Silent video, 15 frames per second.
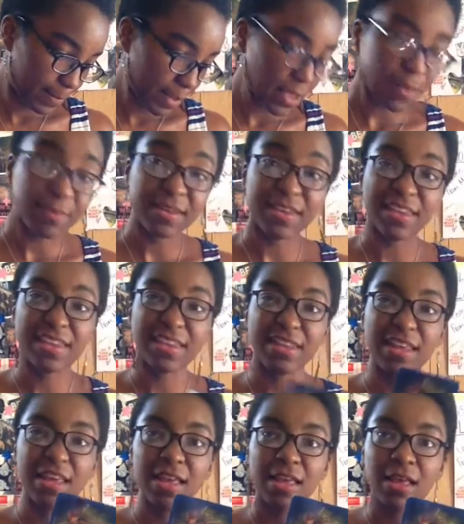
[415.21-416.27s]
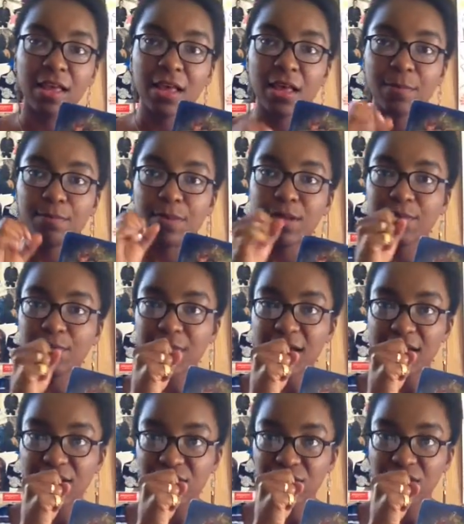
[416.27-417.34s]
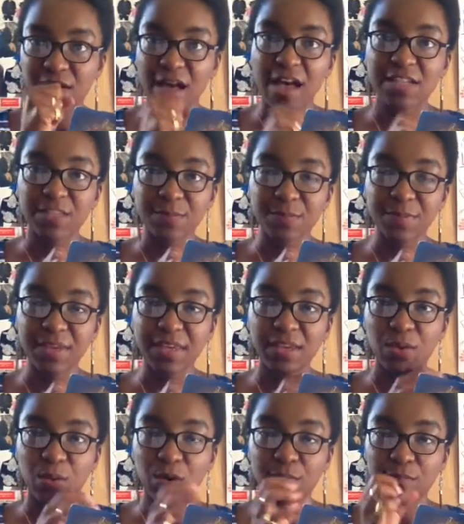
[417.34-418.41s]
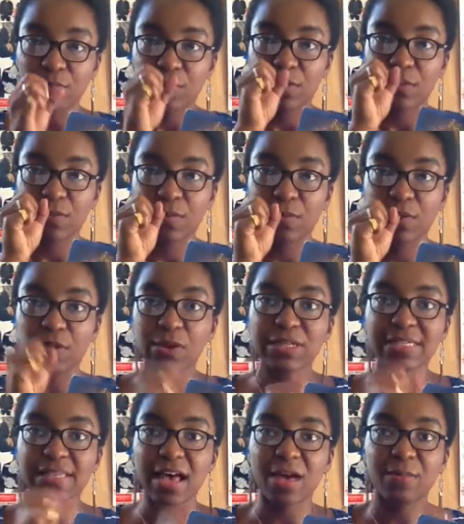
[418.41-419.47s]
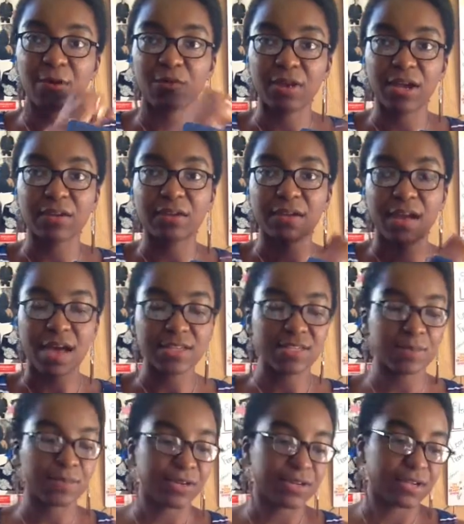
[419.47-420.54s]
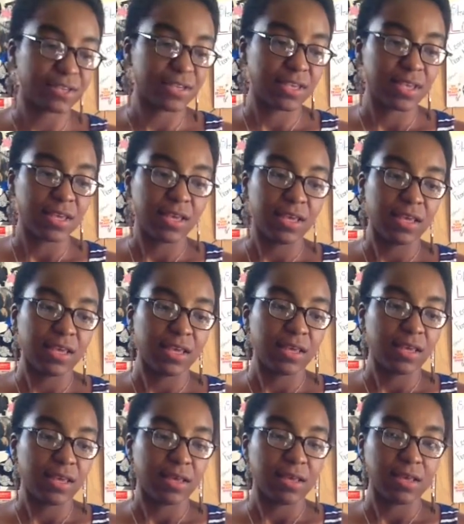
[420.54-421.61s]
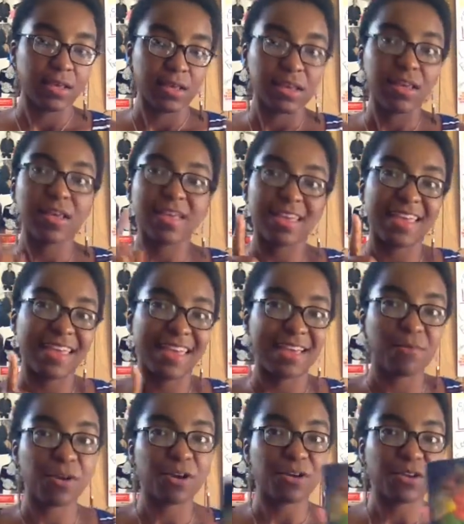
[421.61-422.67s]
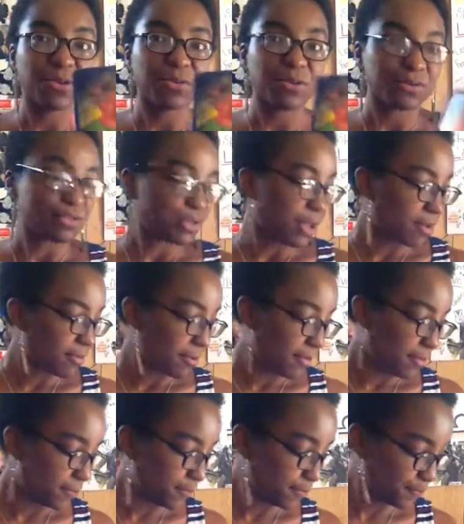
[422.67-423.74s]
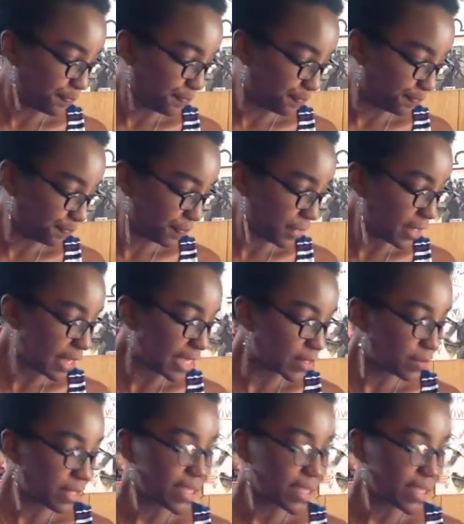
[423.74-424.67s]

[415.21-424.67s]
Again, minimize your gossiping or your time around gossipers. Yeah, and work on your throat chakra. Next one